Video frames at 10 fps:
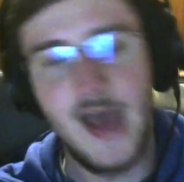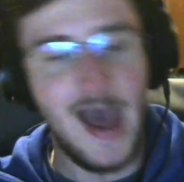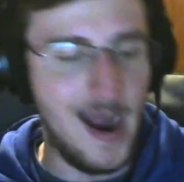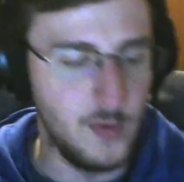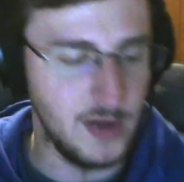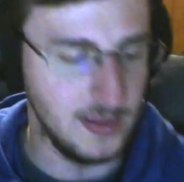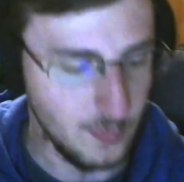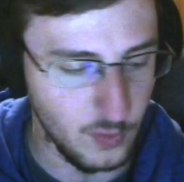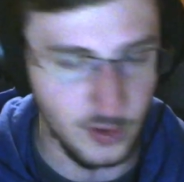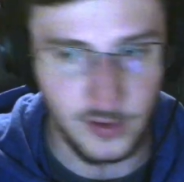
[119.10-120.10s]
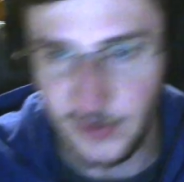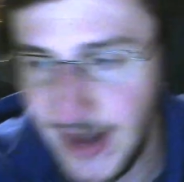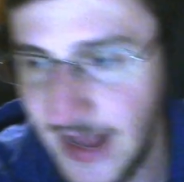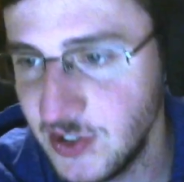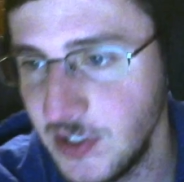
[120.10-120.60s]
out in the world and
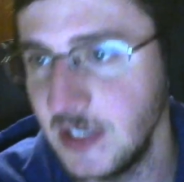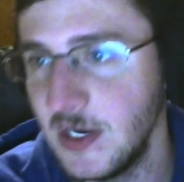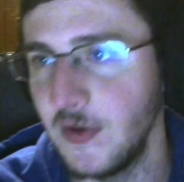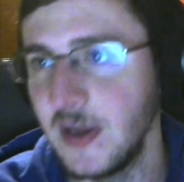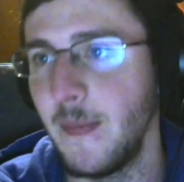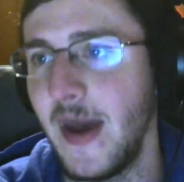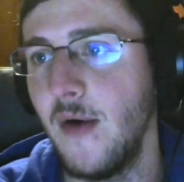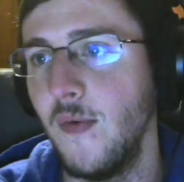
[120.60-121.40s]
actually going about